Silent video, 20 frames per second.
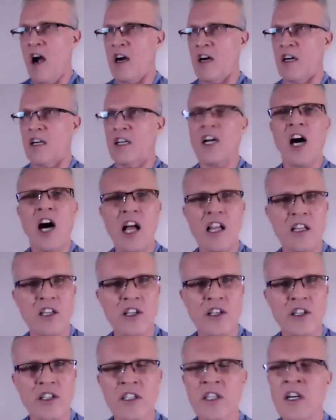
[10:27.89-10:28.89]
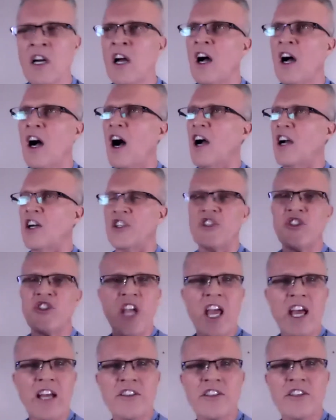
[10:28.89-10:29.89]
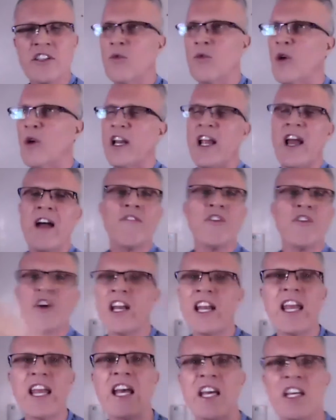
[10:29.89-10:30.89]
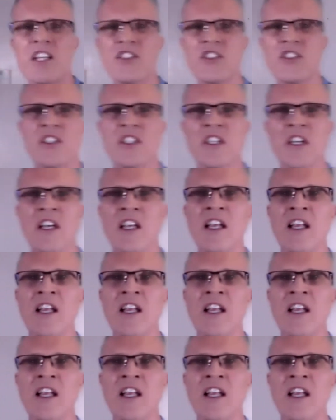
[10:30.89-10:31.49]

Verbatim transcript: our color our gender whatever it is